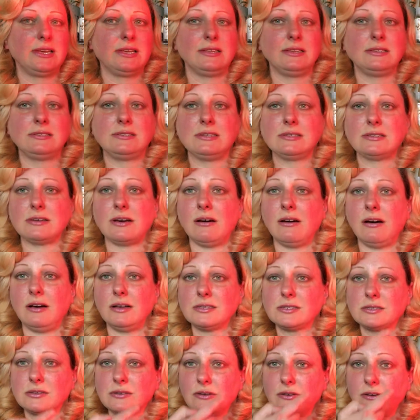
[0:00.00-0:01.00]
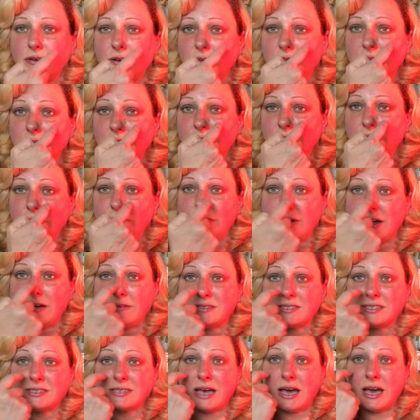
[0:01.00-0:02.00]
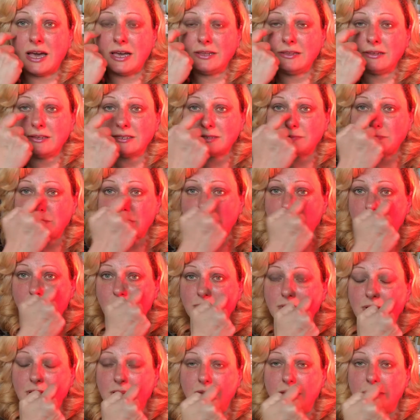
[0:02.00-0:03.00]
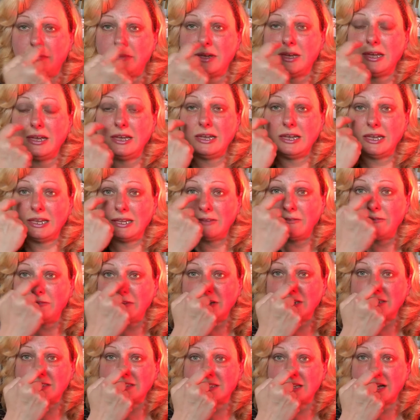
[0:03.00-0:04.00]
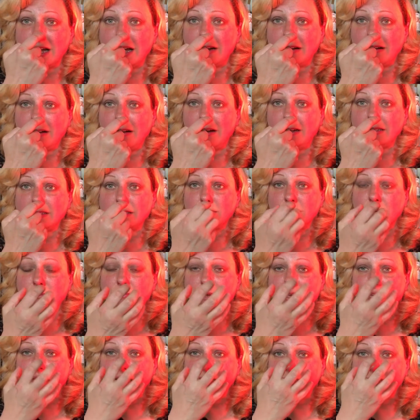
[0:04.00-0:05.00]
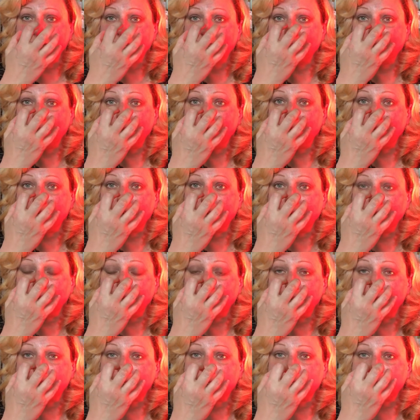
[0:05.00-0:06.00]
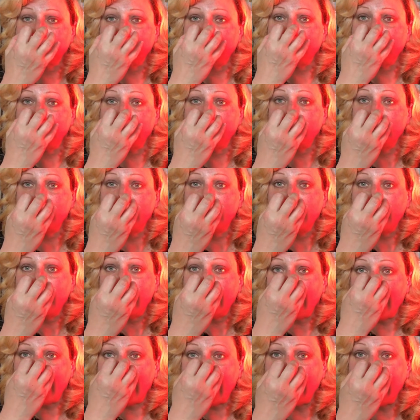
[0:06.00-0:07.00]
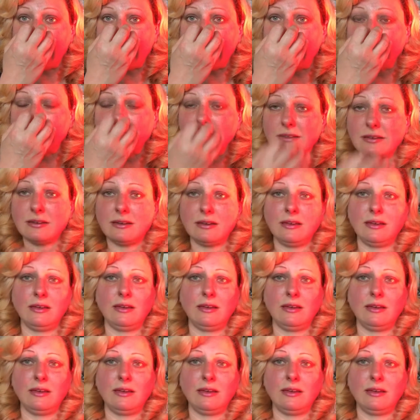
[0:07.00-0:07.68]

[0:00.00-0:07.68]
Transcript: This is also good if you have sinus problem. It fixes that also, because the key is to be hot.